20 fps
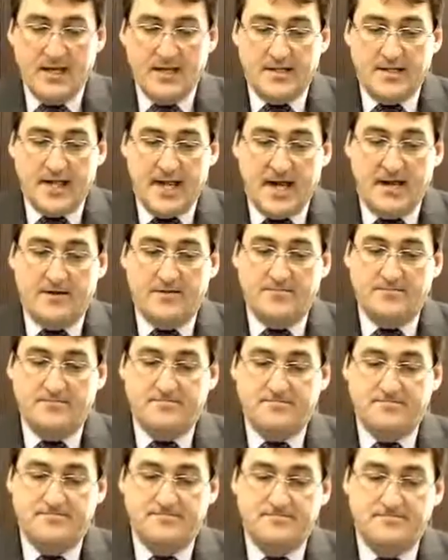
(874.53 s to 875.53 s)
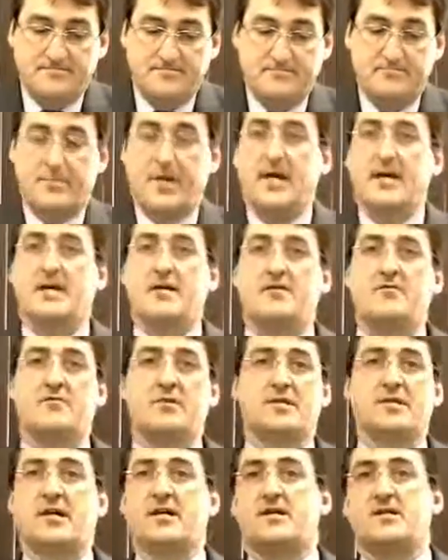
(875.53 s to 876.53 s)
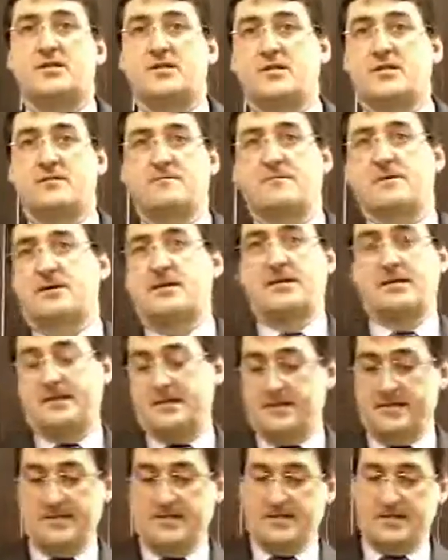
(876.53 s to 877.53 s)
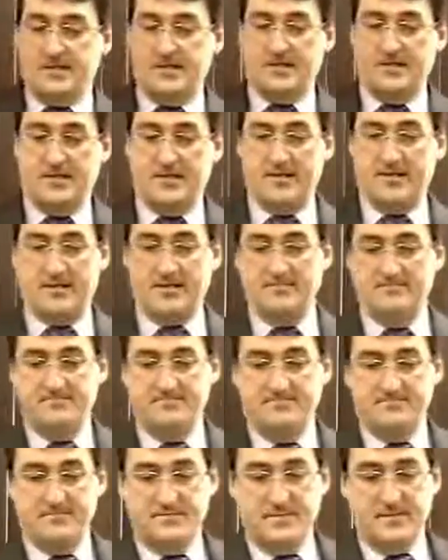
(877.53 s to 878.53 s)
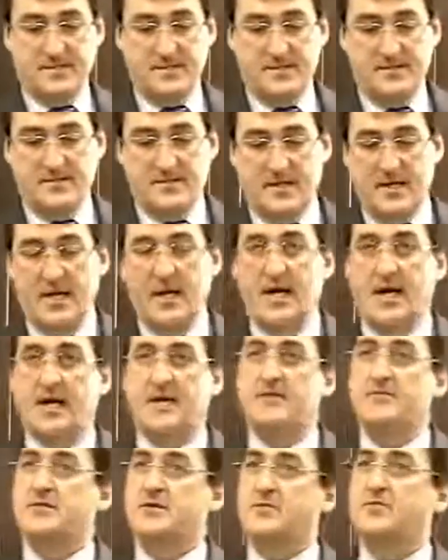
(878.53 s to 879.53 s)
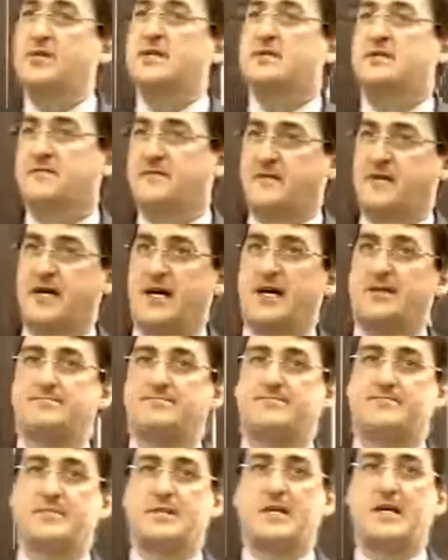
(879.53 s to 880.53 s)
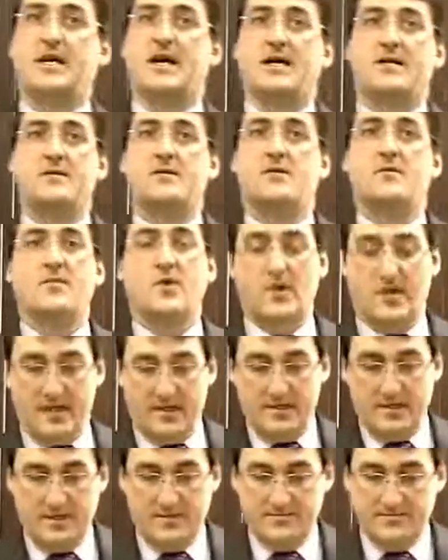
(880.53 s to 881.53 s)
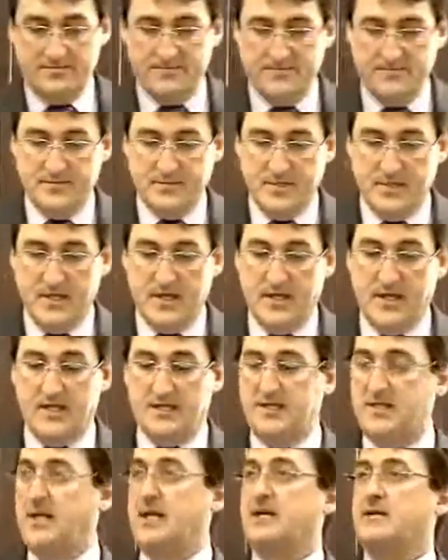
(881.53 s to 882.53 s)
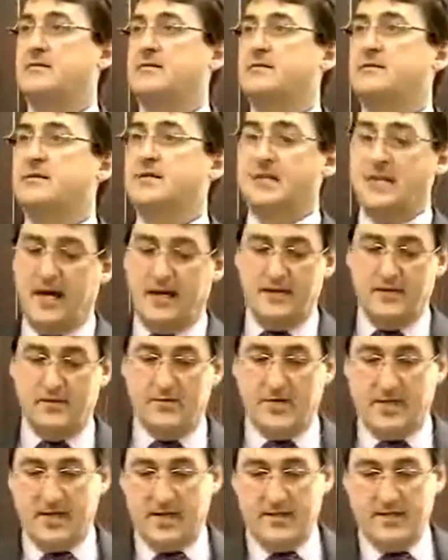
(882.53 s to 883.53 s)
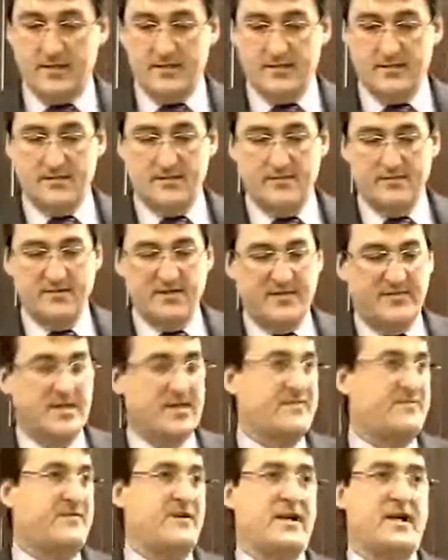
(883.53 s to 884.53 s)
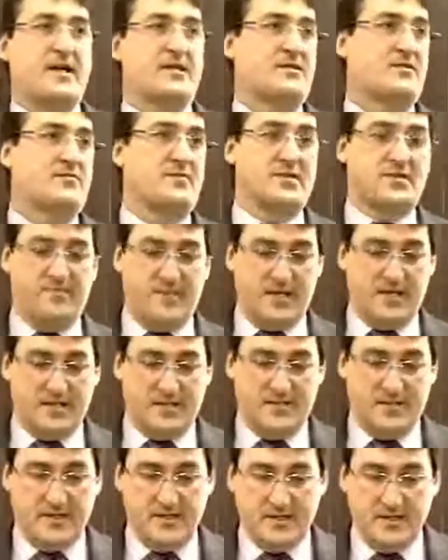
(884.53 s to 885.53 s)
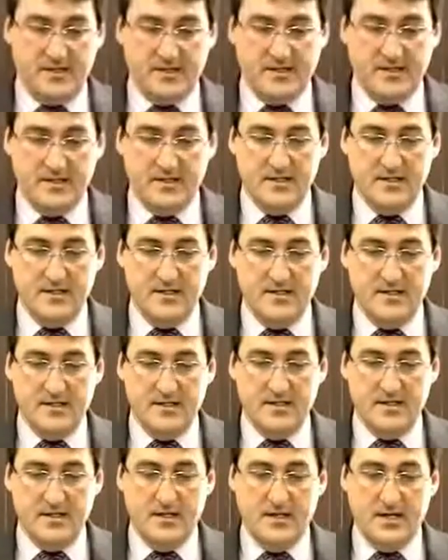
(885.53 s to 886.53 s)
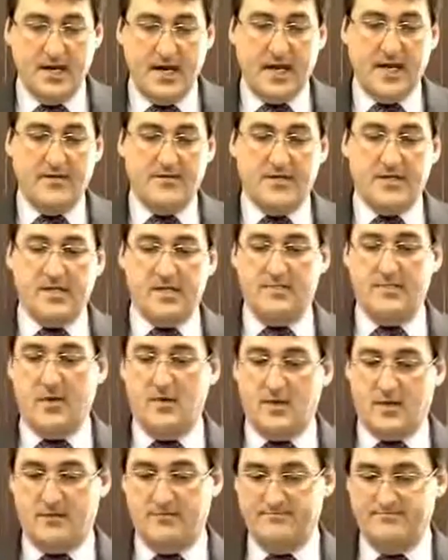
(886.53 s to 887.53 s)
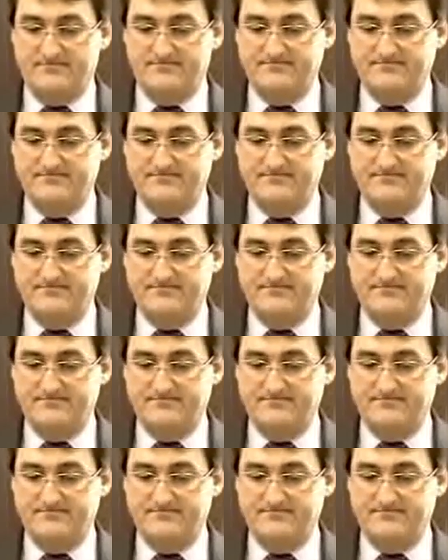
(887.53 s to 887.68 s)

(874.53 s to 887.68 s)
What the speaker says: Now, Mike was uninsured for critical illness insurance. And there was a reason for that. He had no mortgage. He's single. He's got no kids. Limited financial responsibilities. And he was a smoker.